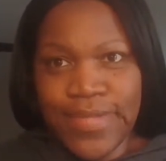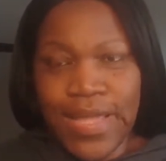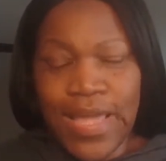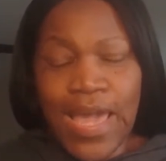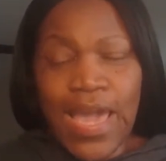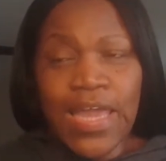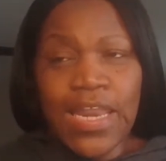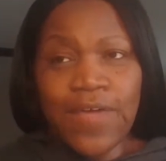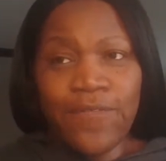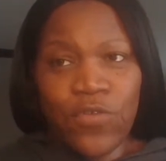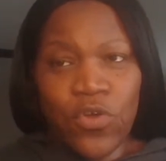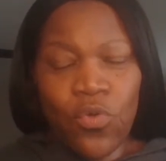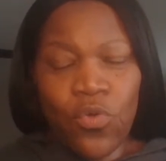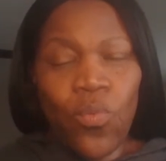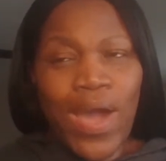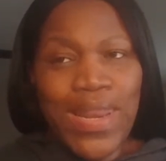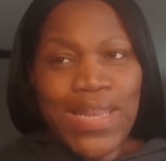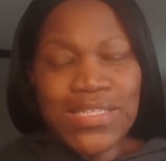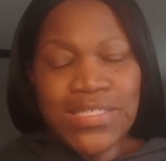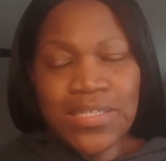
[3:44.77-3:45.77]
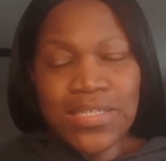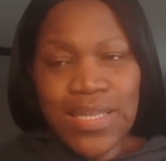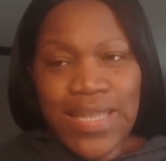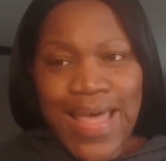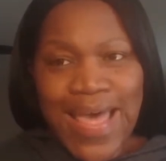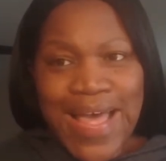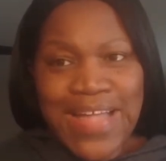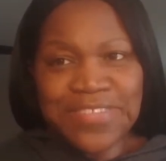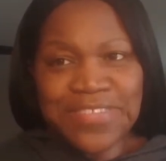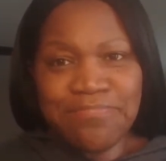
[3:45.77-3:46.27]
And if you waited to the
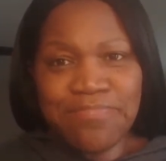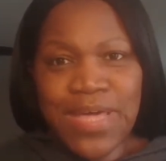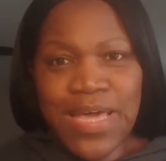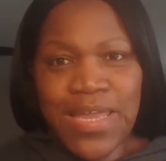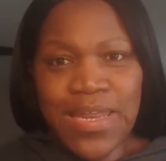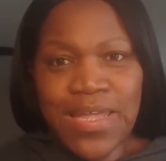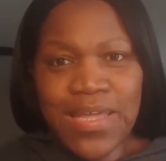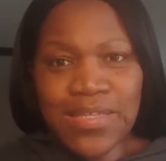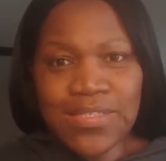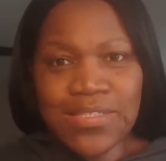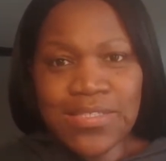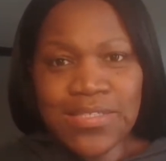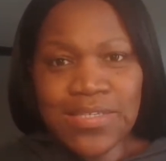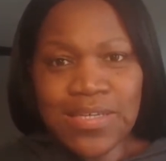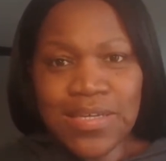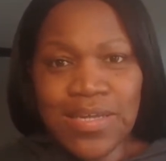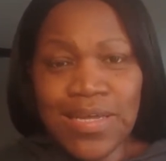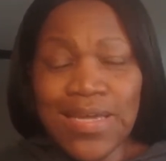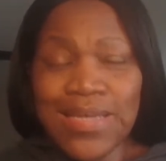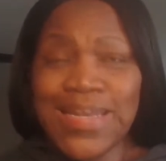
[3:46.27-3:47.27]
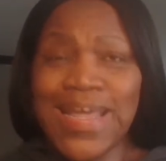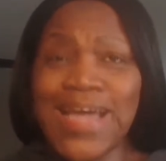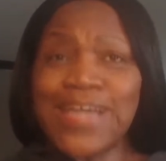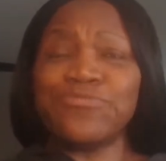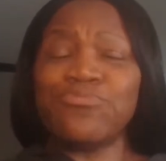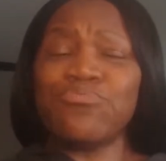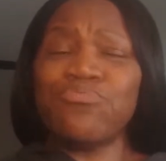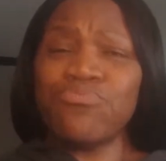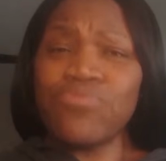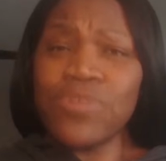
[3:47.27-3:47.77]
last minute, that's
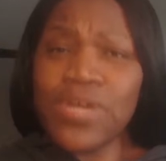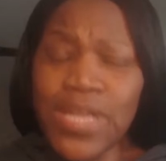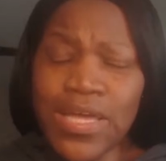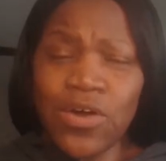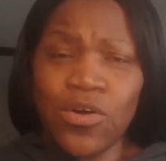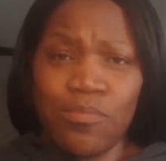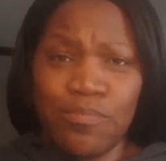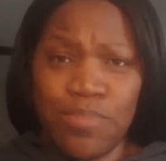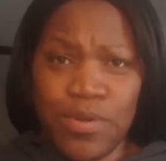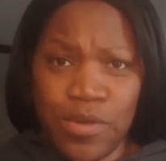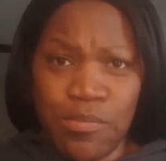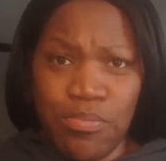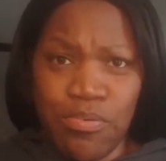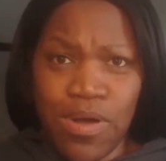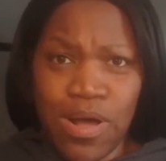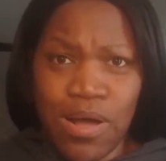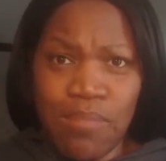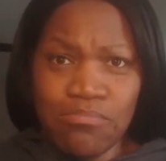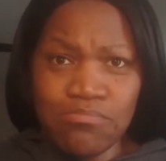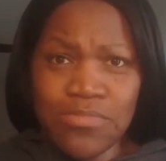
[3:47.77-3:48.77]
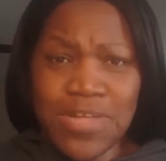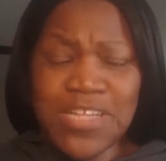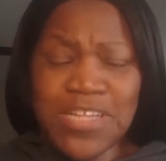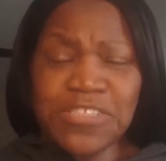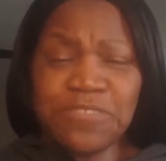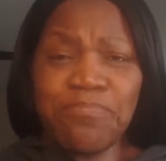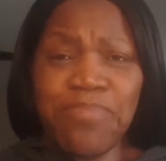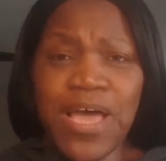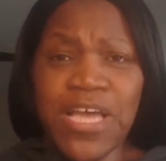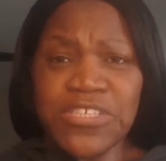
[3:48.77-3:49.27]
really going to be a problem,
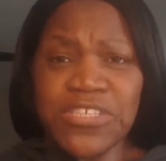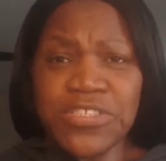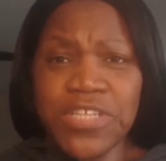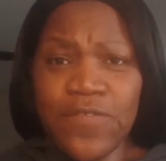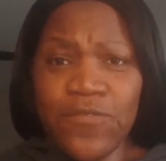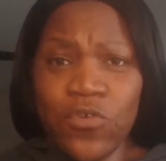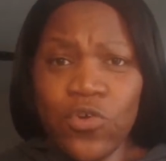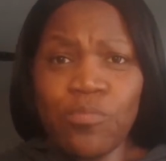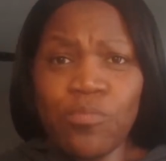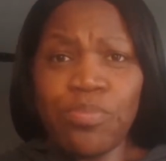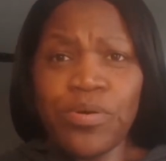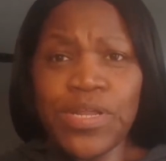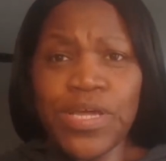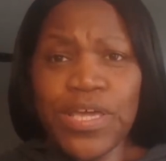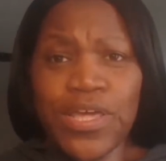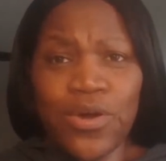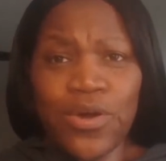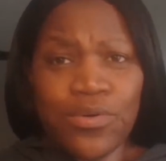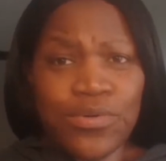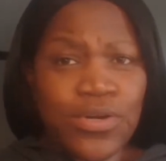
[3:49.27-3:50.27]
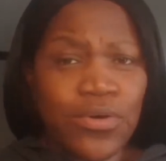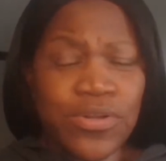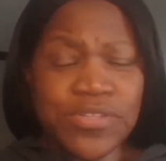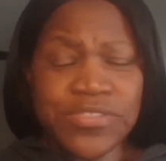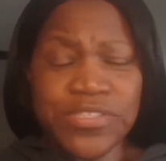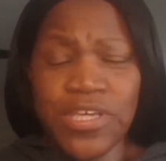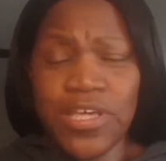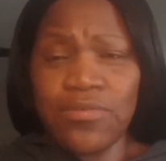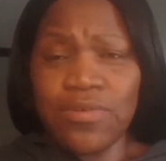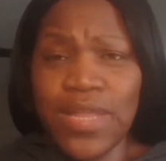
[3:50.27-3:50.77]
especially if you put in your notice
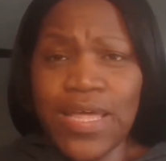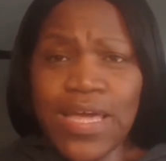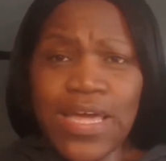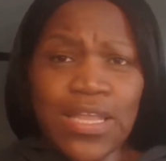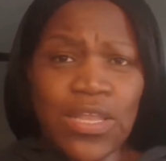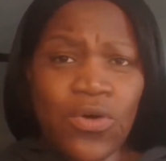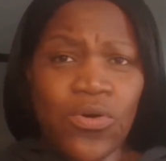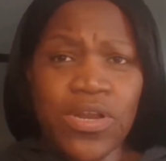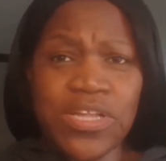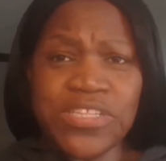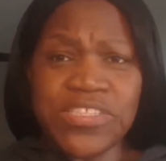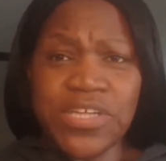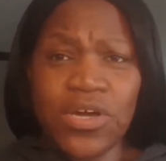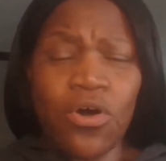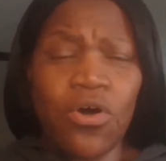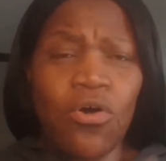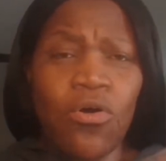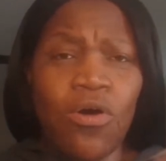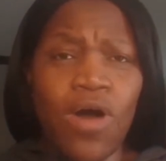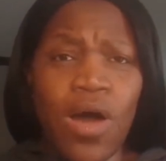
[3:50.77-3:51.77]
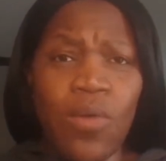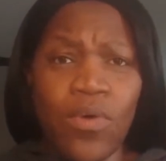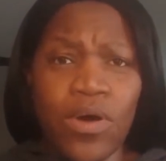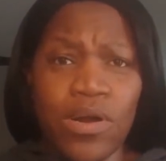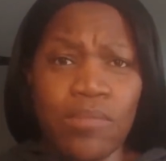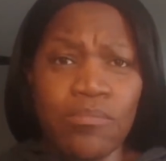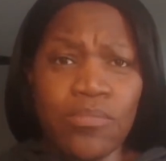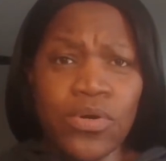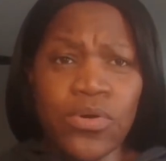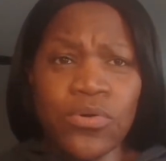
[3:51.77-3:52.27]
to your landlord and say, oh, I want
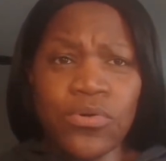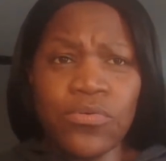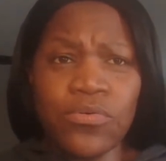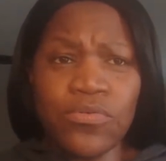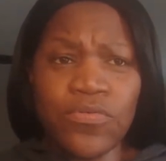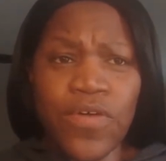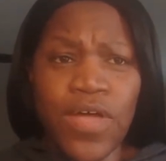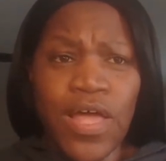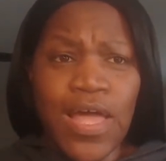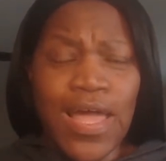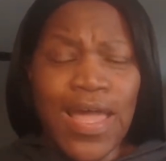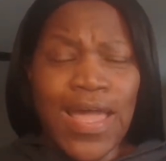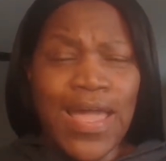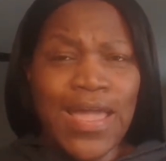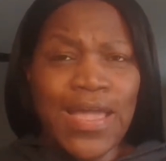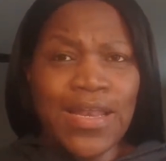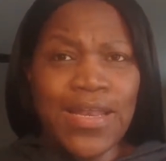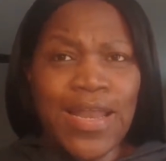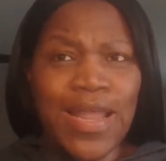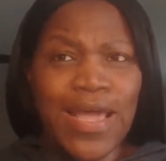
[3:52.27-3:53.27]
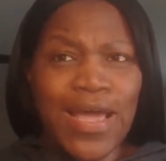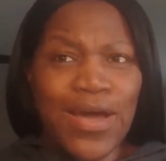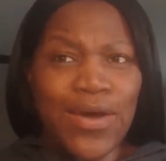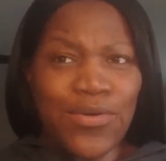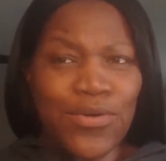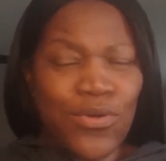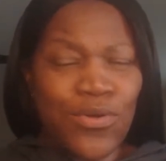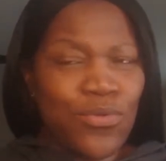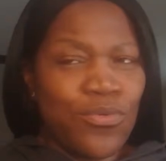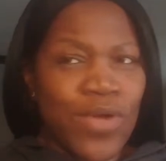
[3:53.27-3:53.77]
to move. And
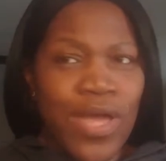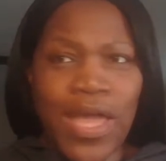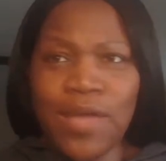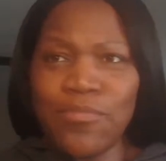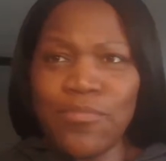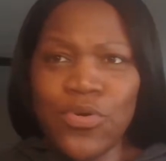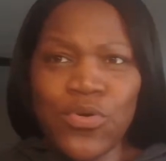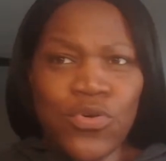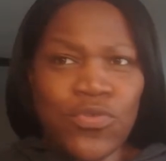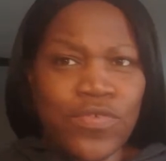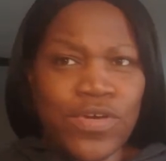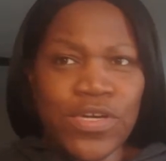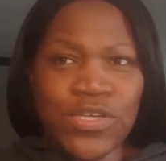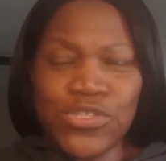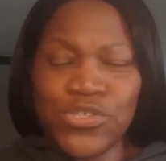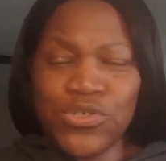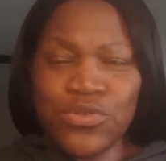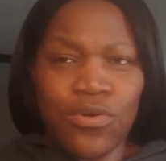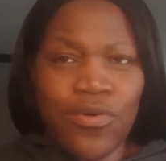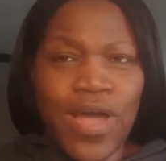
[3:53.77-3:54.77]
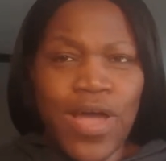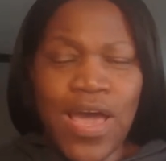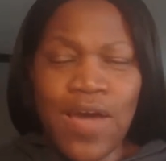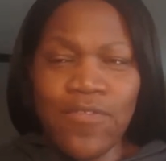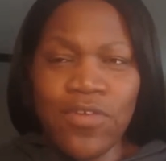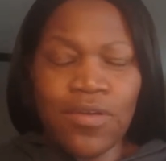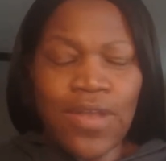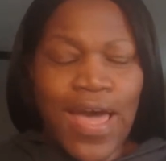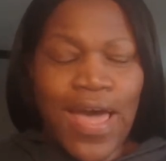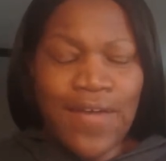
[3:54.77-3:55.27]
now you can't move because you don't have
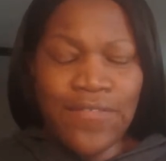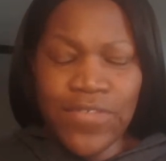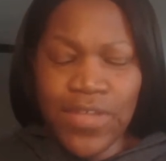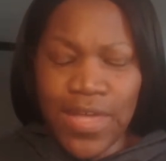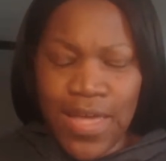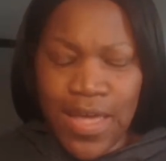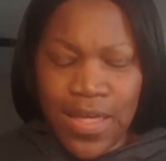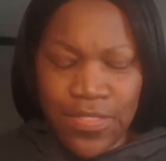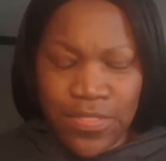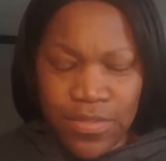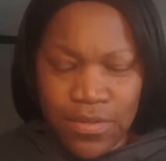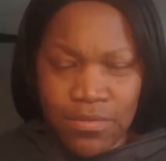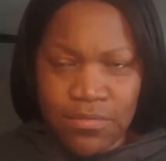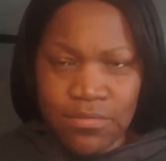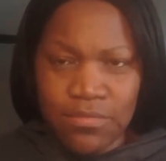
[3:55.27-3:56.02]
your life together.